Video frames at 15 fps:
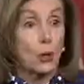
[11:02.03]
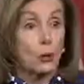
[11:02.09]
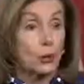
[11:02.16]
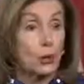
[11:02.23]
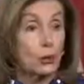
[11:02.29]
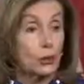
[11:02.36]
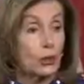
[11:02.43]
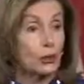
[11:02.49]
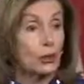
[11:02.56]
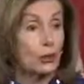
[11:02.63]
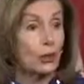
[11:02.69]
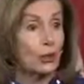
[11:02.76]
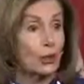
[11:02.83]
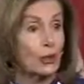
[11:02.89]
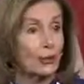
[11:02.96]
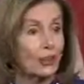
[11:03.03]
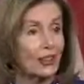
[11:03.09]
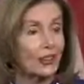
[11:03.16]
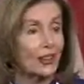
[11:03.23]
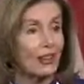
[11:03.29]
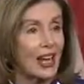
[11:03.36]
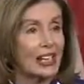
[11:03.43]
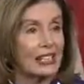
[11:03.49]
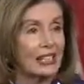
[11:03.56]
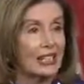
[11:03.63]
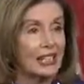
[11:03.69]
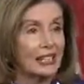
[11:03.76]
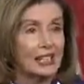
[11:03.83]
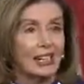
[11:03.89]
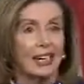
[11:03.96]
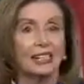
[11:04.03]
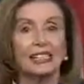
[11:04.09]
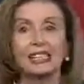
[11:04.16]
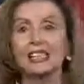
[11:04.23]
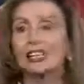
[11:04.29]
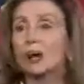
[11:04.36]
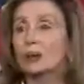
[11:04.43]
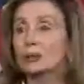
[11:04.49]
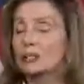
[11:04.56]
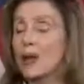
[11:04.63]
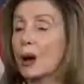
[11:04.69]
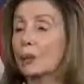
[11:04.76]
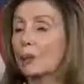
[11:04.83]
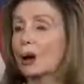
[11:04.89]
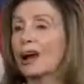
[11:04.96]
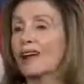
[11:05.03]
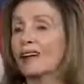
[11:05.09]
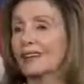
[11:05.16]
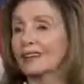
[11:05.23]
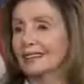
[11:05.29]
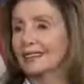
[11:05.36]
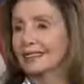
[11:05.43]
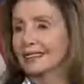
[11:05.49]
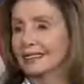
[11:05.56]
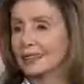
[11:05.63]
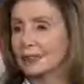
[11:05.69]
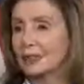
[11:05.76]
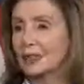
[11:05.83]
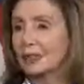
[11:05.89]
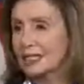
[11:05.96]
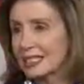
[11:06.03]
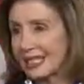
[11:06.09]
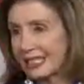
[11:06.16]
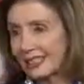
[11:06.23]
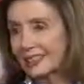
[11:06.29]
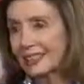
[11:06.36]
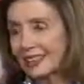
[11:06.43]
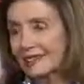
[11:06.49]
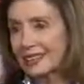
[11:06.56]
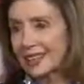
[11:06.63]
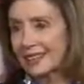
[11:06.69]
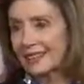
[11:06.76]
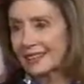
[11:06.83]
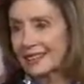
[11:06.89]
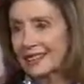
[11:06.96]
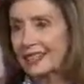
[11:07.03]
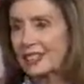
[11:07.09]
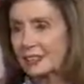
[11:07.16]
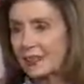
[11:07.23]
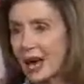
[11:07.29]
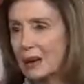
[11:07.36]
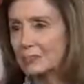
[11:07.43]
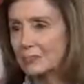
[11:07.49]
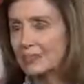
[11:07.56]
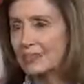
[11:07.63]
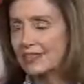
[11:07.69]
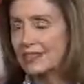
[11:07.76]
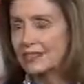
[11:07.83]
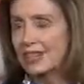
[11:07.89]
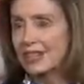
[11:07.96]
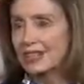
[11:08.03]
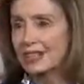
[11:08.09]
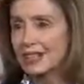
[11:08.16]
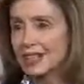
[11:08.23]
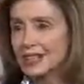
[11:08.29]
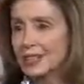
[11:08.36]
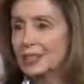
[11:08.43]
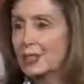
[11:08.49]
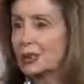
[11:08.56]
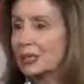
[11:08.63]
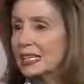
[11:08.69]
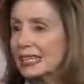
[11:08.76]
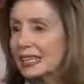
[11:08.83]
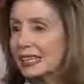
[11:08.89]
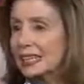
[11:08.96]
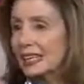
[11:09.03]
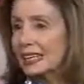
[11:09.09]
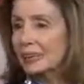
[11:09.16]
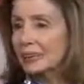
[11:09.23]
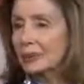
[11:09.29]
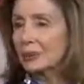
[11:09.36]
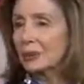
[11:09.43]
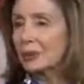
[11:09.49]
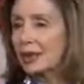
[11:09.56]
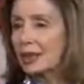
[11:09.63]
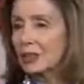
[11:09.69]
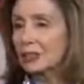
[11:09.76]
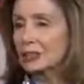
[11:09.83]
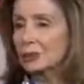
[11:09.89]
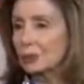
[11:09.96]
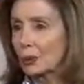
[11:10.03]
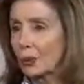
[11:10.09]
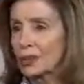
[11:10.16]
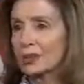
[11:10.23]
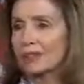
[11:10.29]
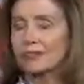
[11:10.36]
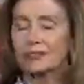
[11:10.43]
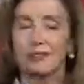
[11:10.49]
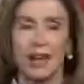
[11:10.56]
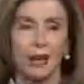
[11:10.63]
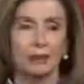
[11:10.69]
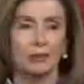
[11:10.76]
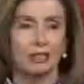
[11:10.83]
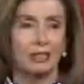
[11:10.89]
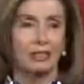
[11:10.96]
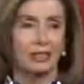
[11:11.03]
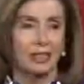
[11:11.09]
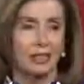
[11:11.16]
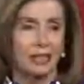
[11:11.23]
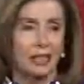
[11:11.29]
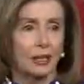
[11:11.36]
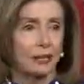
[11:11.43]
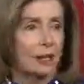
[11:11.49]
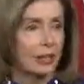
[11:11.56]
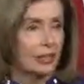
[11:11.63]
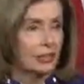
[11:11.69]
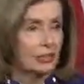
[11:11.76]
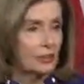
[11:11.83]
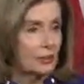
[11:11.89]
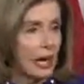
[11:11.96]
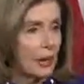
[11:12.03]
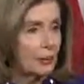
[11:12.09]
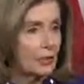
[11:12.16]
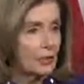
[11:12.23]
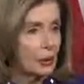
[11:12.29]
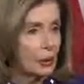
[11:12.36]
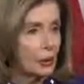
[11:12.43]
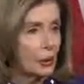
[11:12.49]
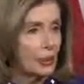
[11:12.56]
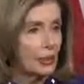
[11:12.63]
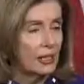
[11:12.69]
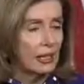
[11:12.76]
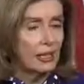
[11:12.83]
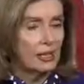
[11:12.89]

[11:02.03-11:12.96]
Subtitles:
Social Security and the rest, and he knows that well because he lived it. His family lived it. So he's there for America's working families, America's families who are